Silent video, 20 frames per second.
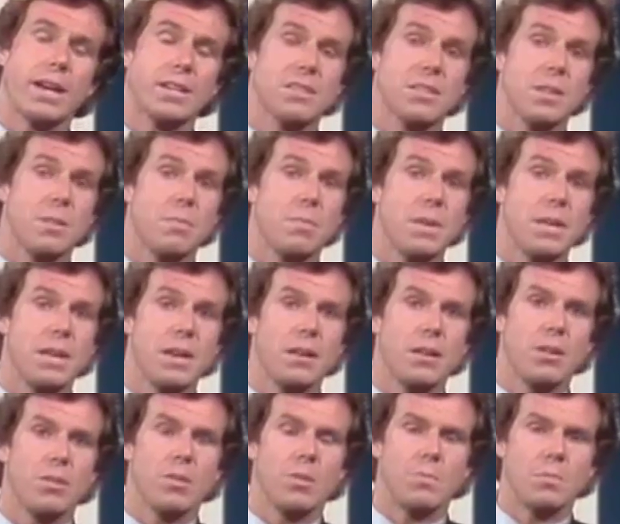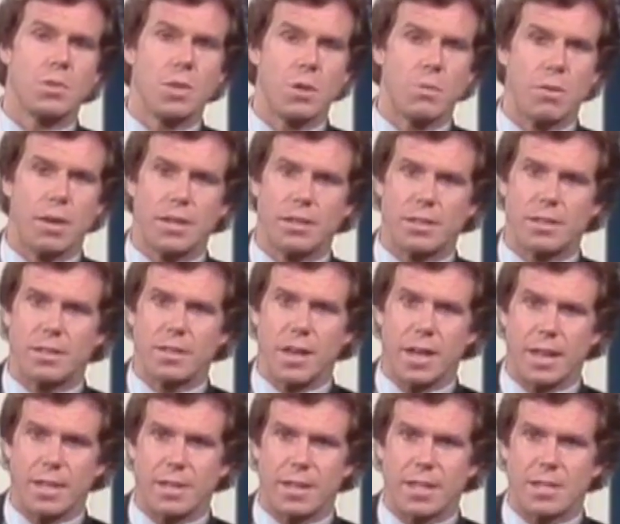actually a PLO observer at the
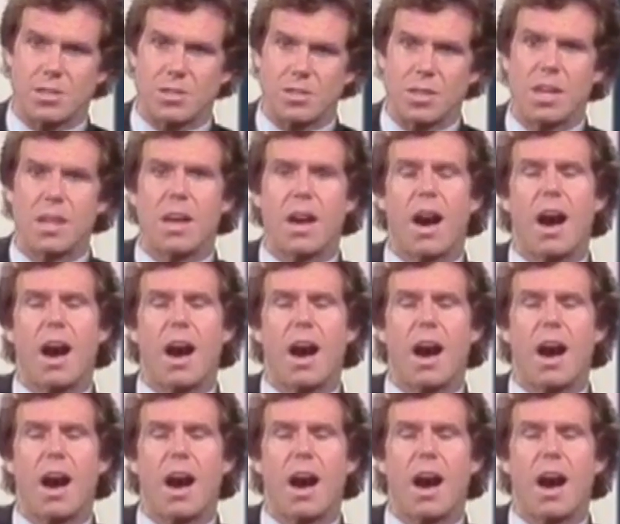United Nations.